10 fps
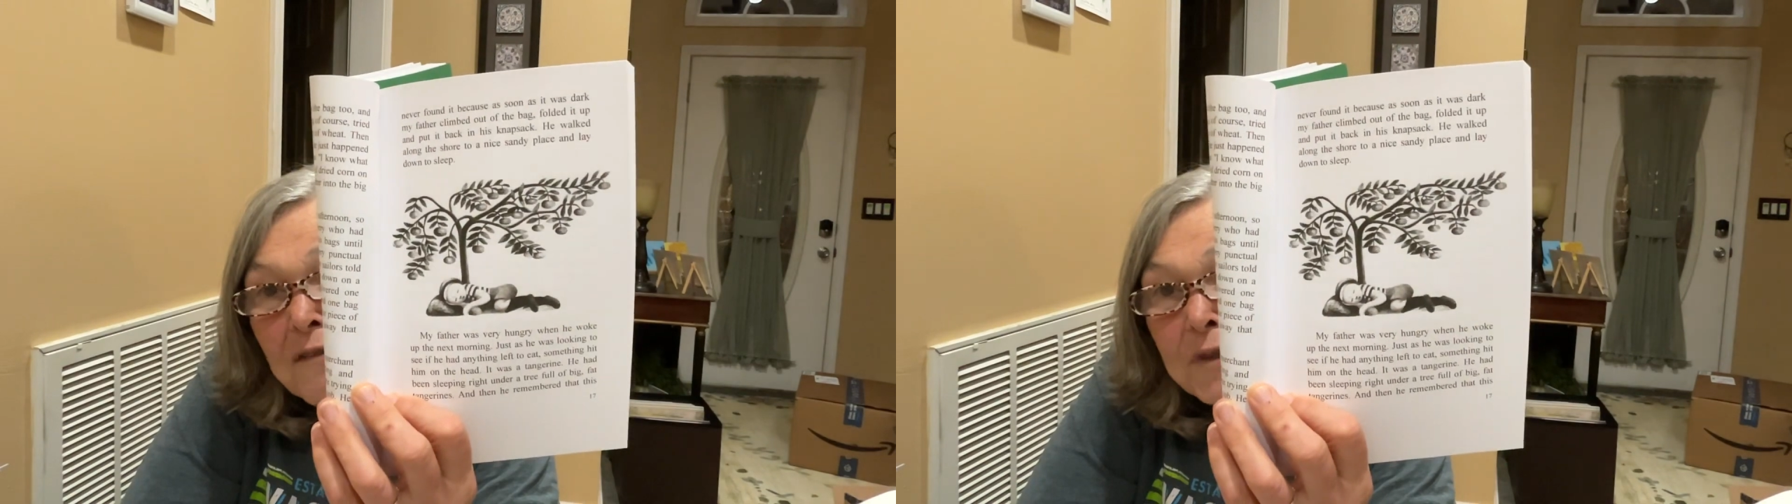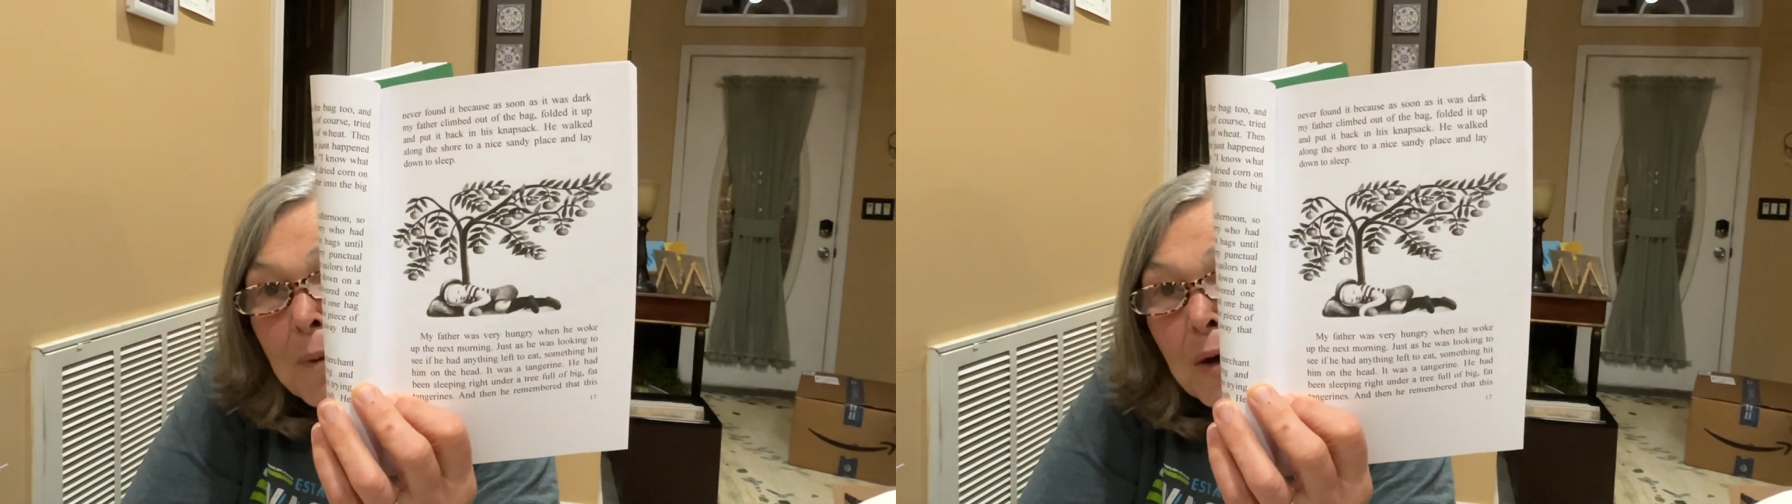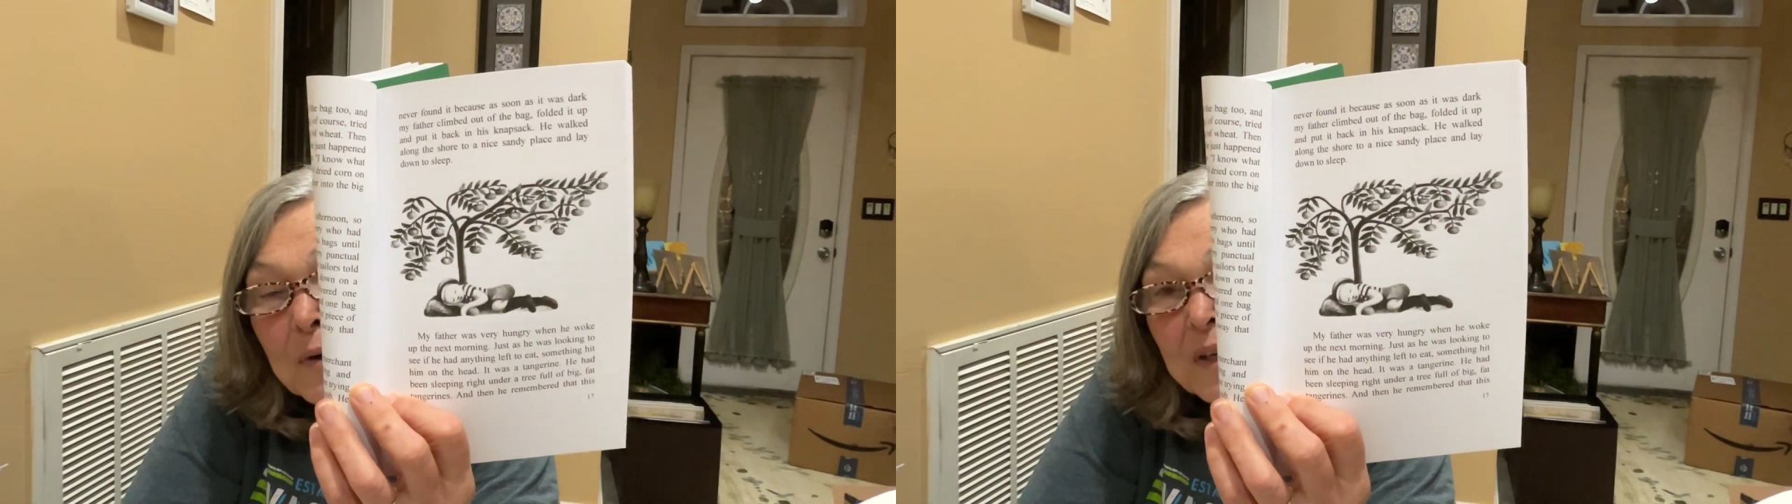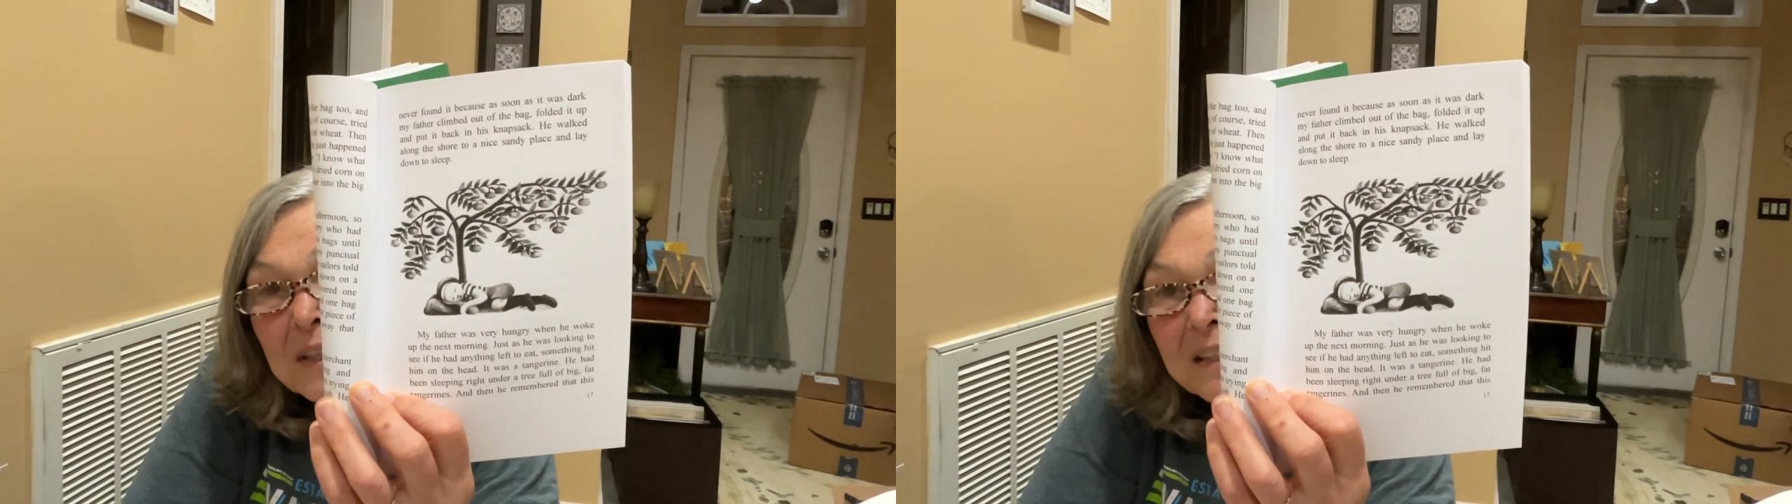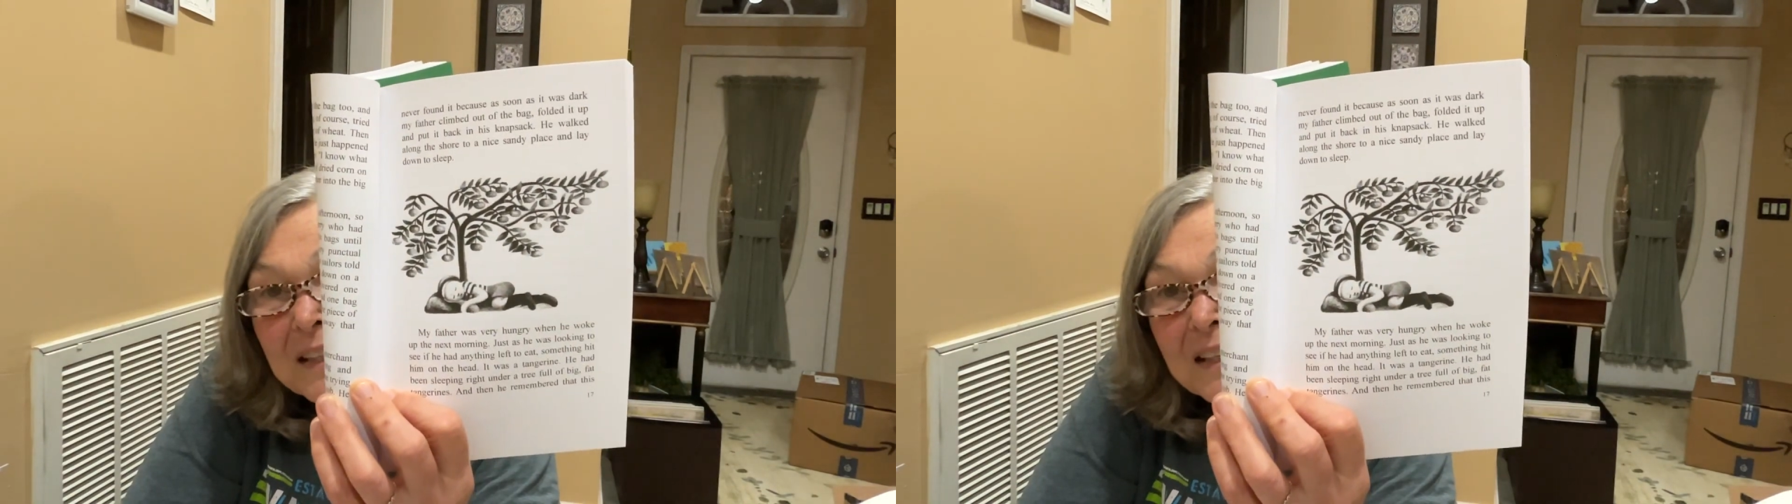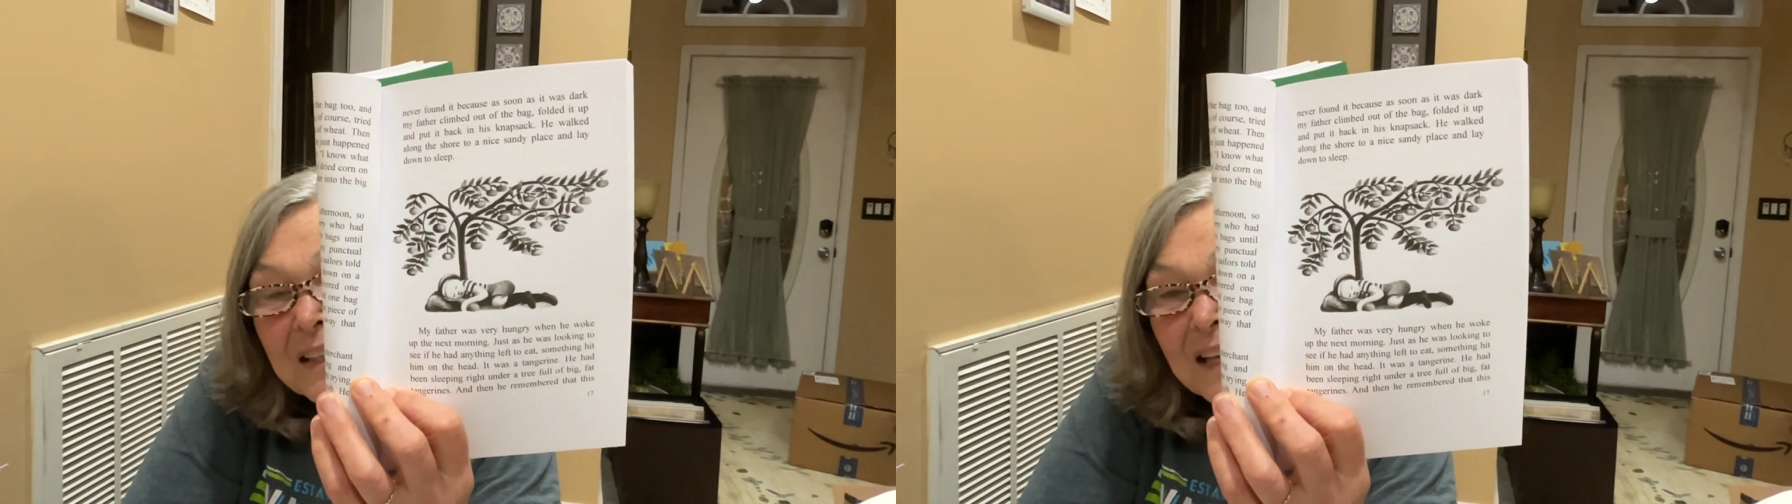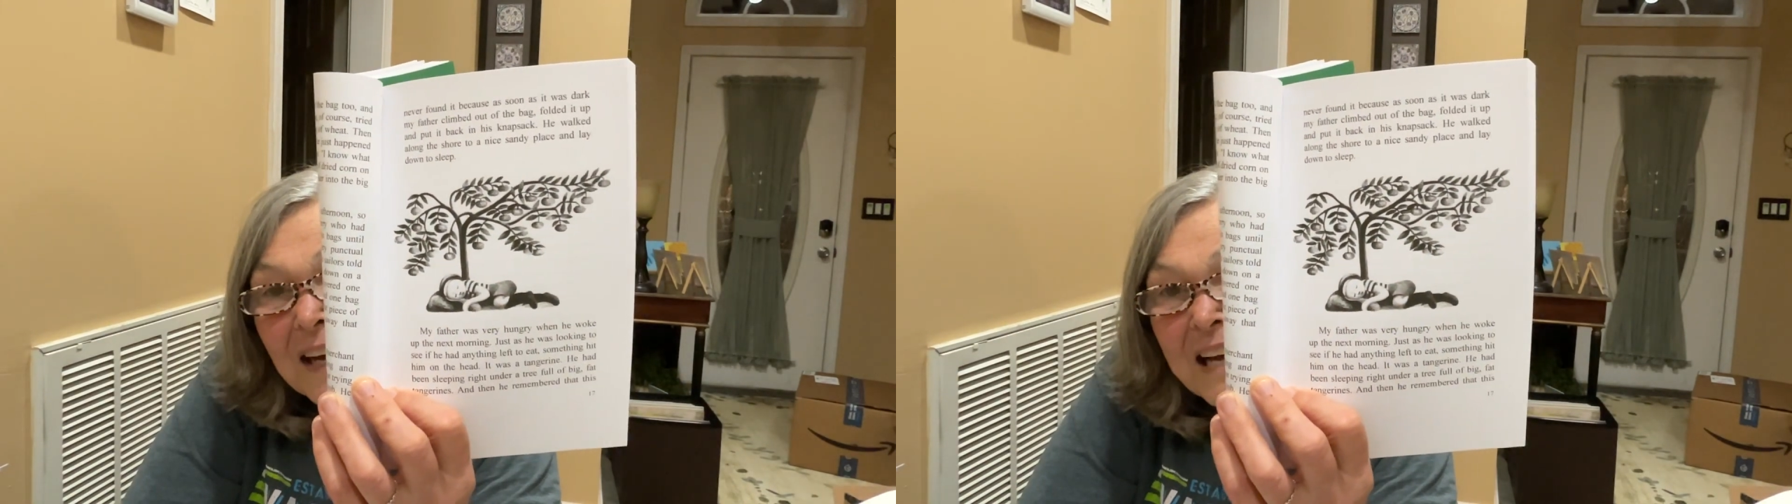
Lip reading: the boat, and